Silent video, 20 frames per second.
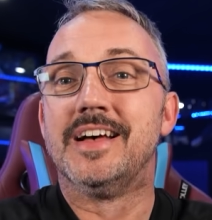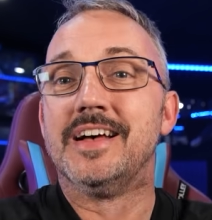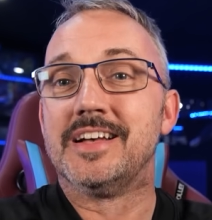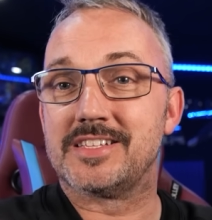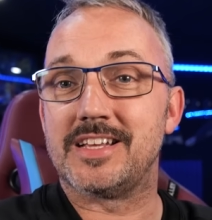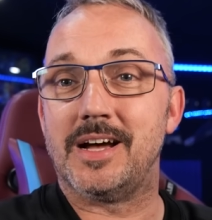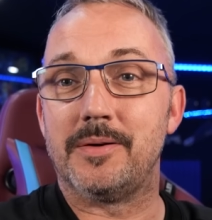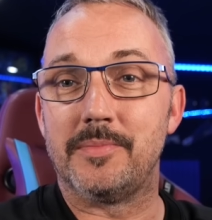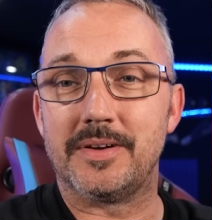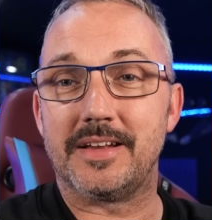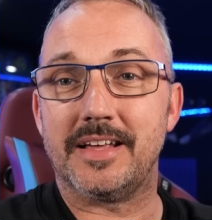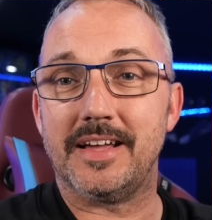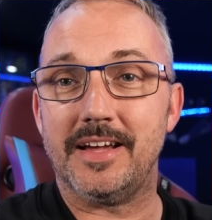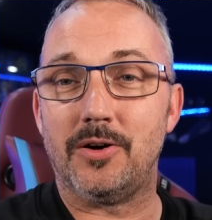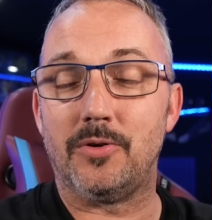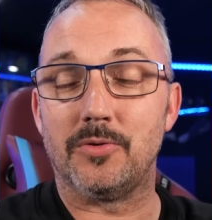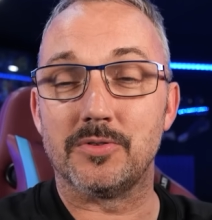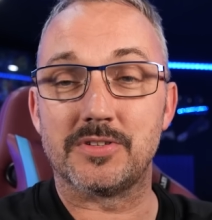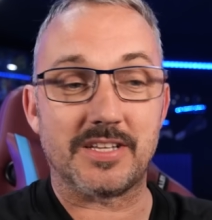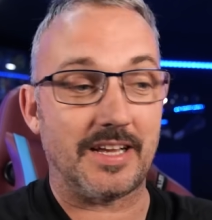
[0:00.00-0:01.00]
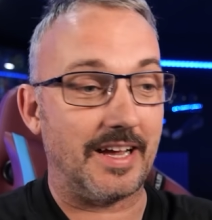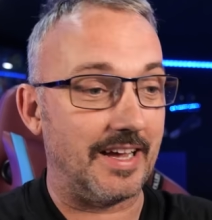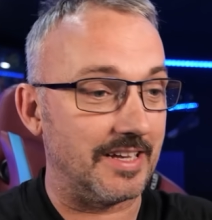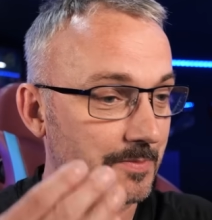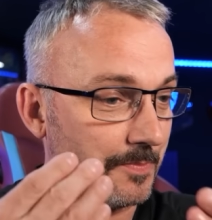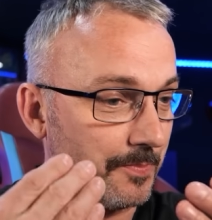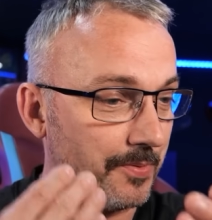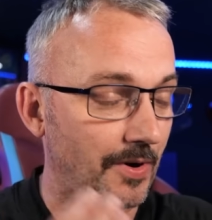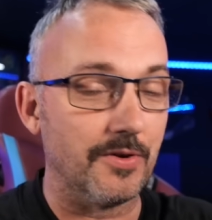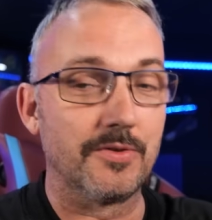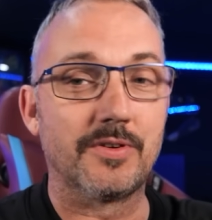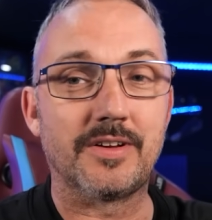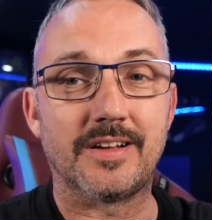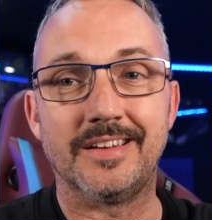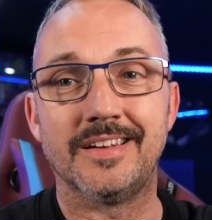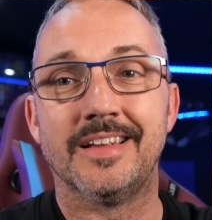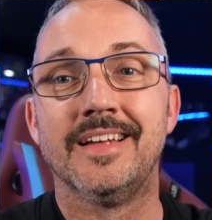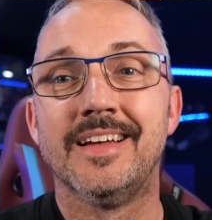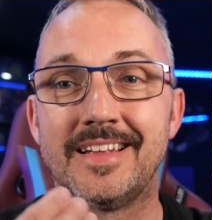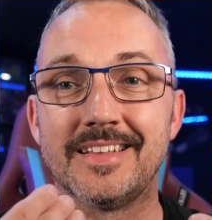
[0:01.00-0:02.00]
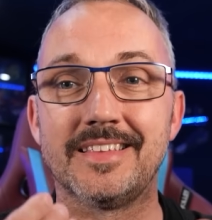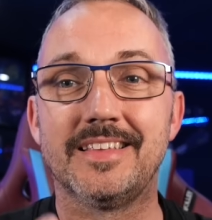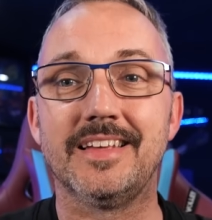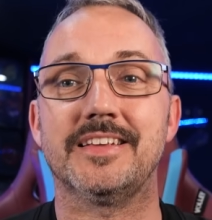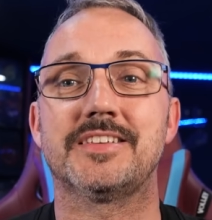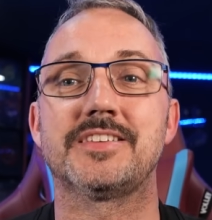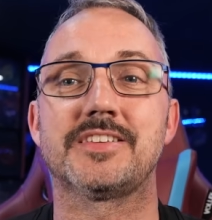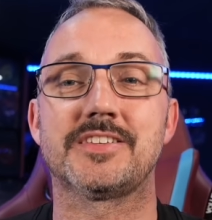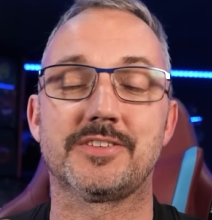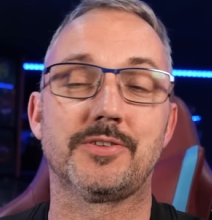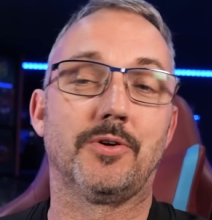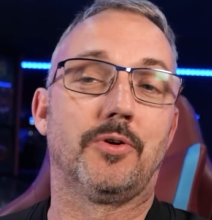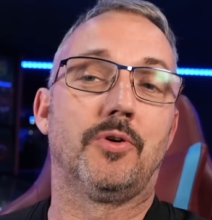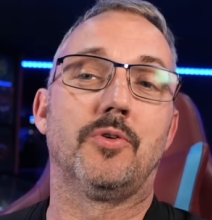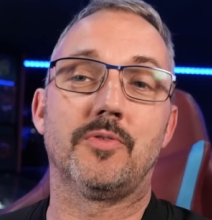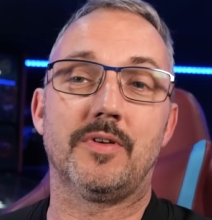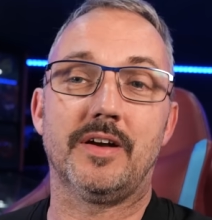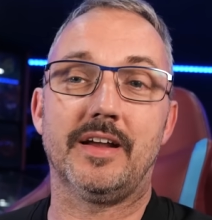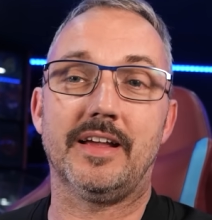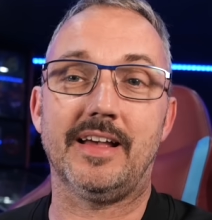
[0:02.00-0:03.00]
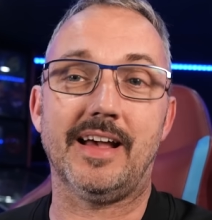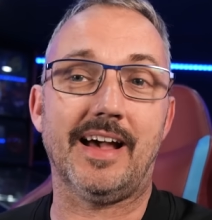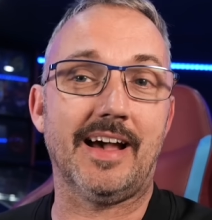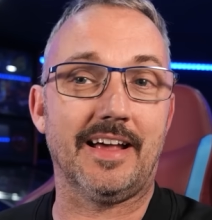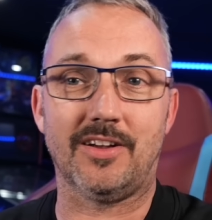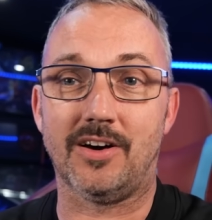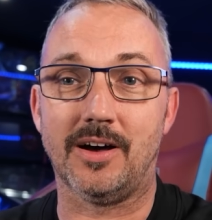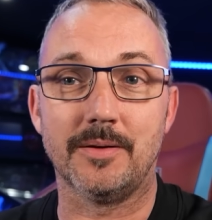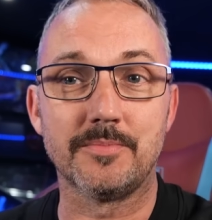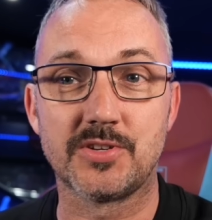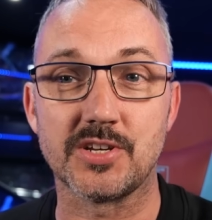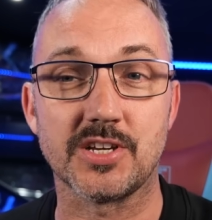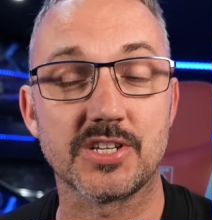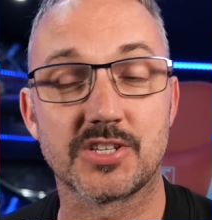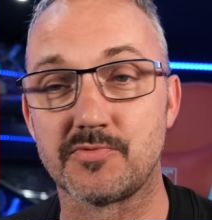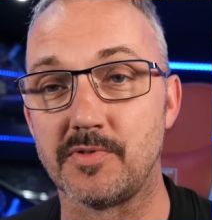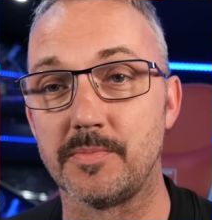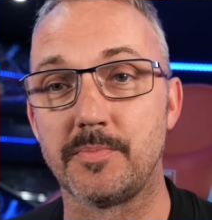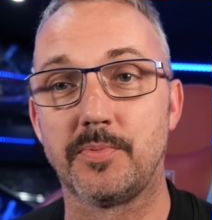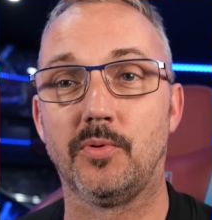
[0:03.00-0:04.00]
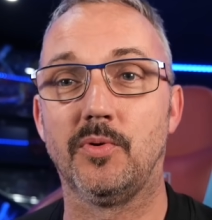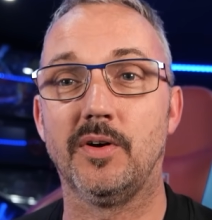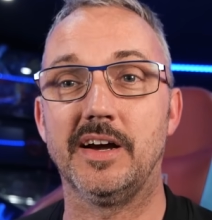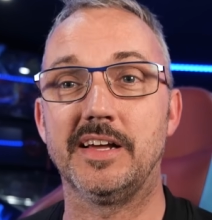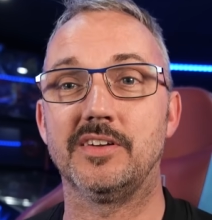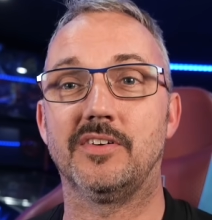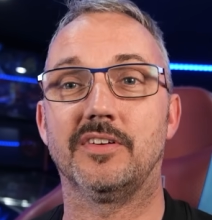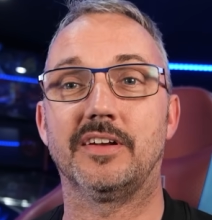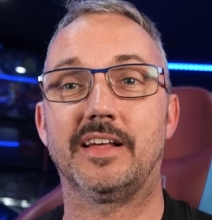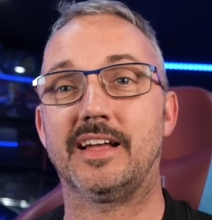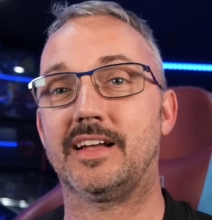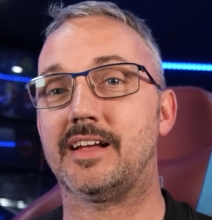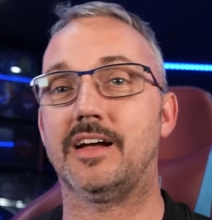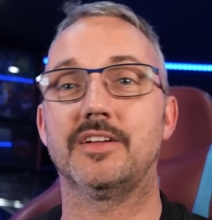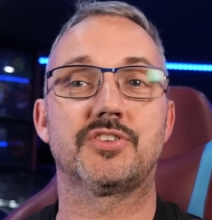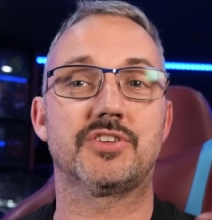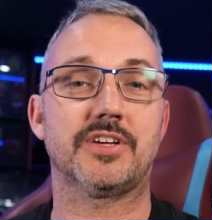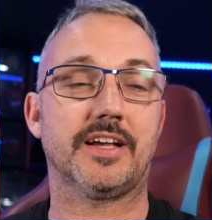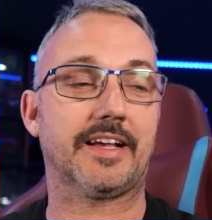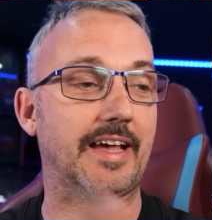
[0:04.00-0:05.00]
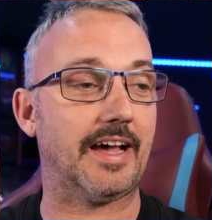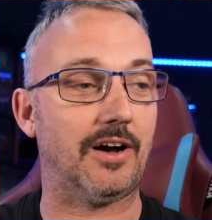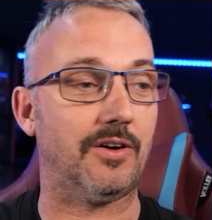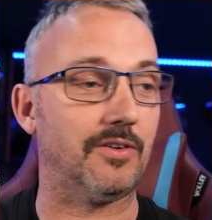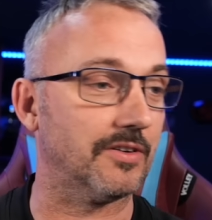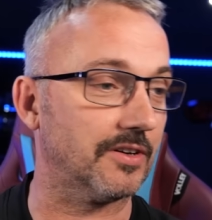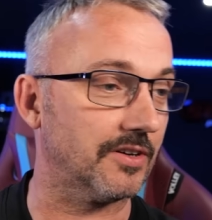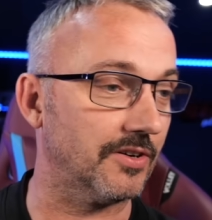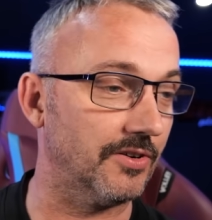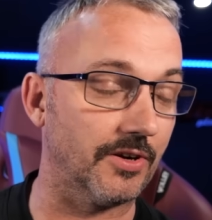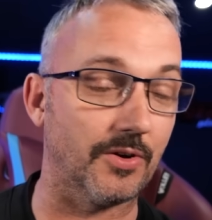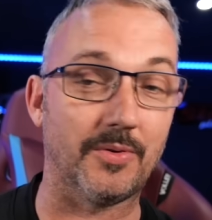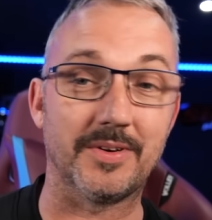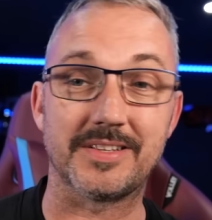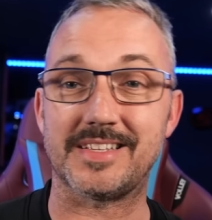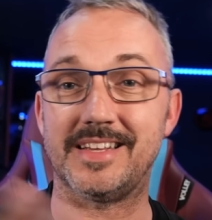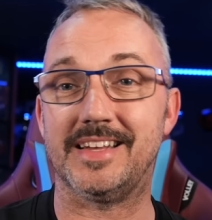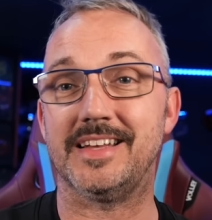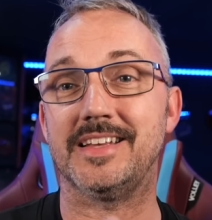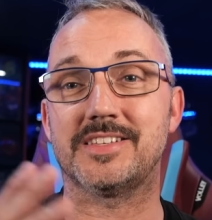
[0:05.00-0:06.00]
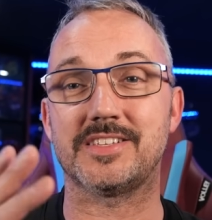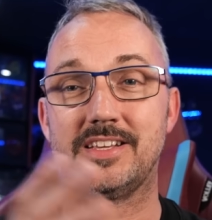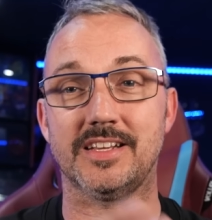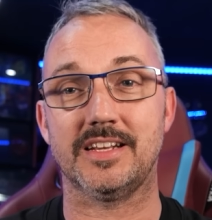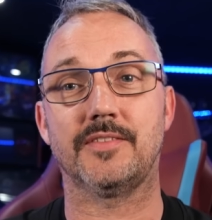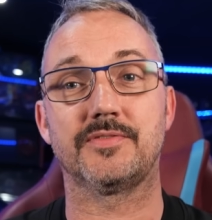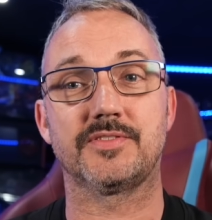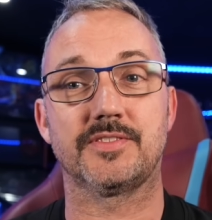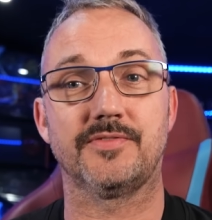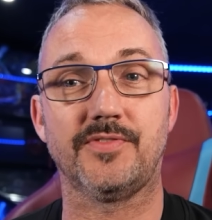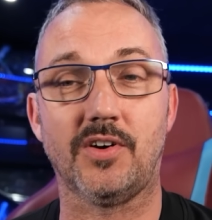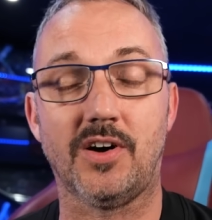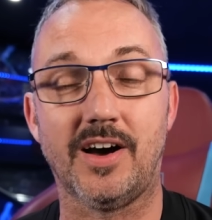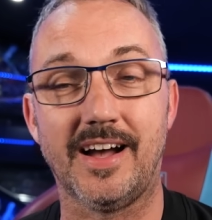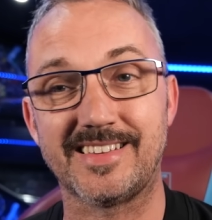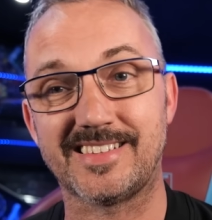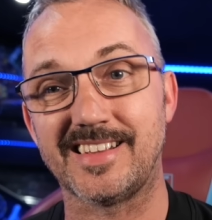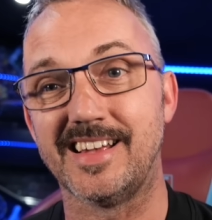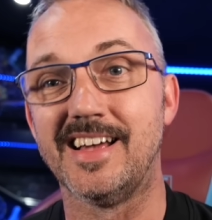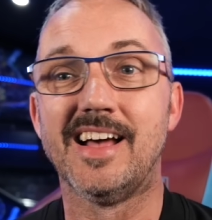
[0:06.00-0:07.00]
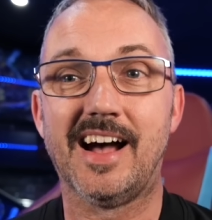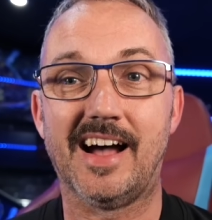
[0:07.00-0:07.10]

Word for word: Somebody else has broken this story and I'm just reporting on it. Go and check it out on Google. It's easy enough to find.